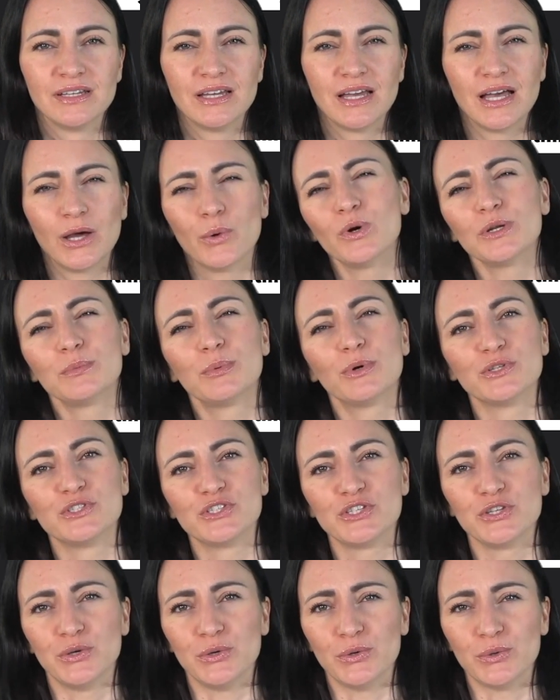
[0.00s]
And what about
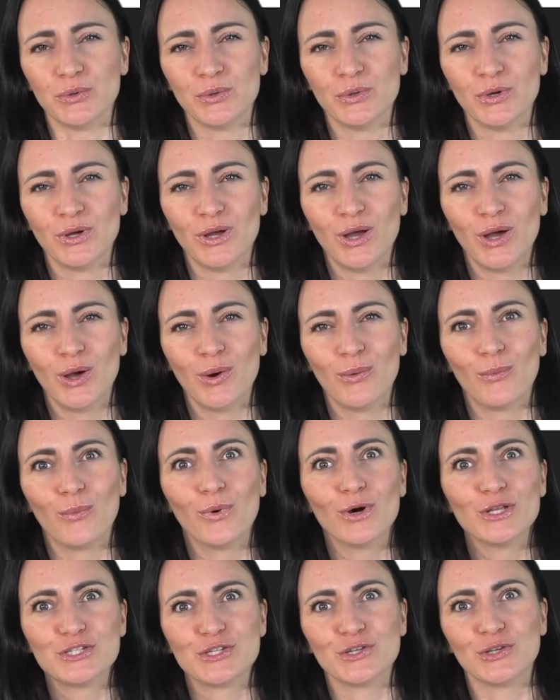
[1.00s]
you?
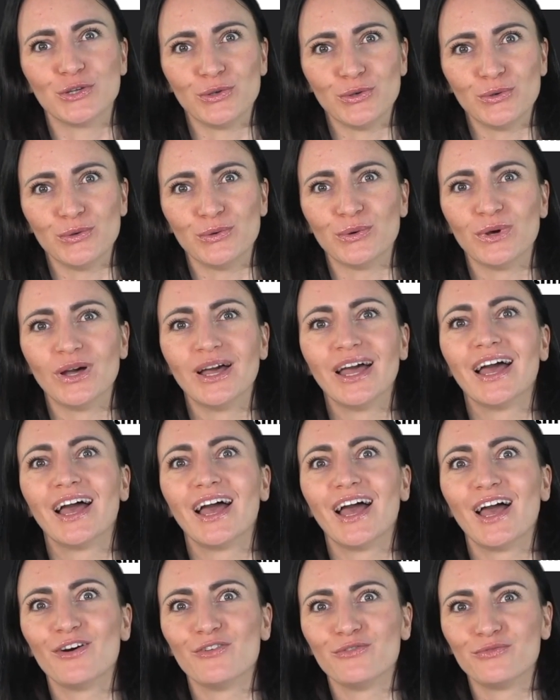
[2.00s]
What do you
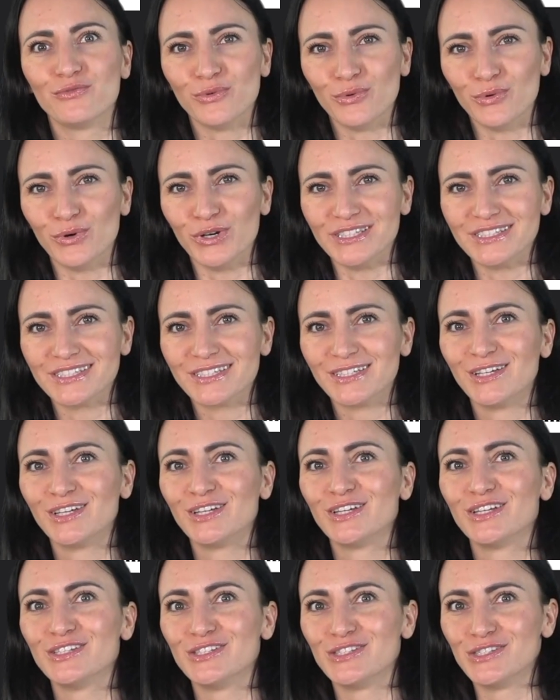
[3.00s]
avoid
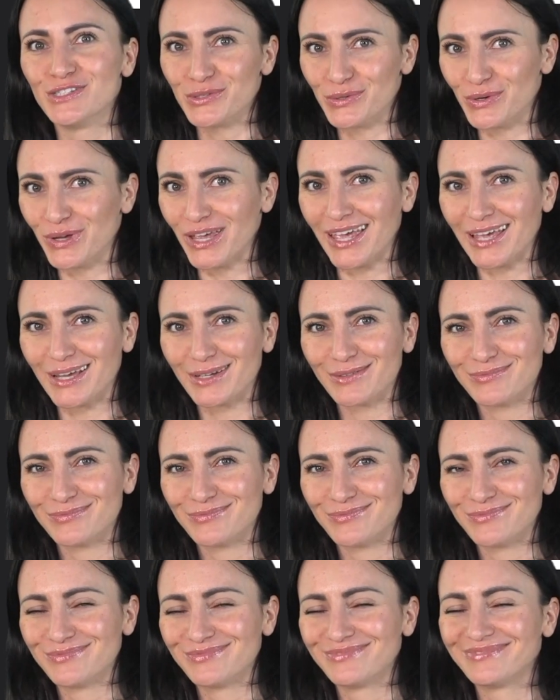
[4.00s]
doing?
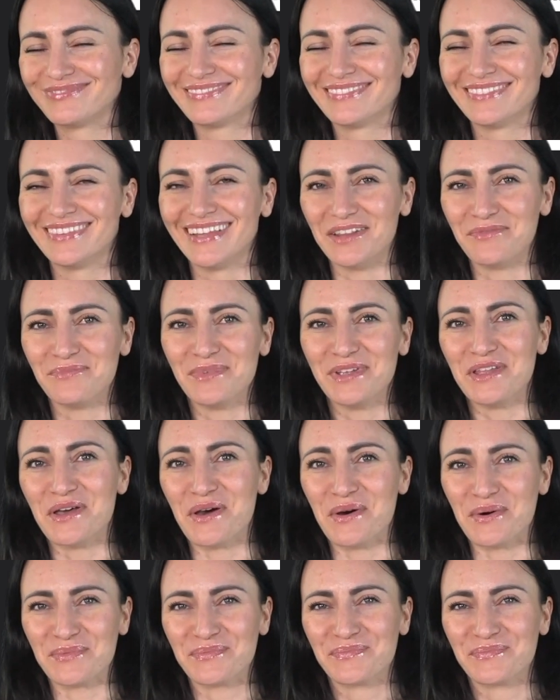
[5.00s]
Let me know.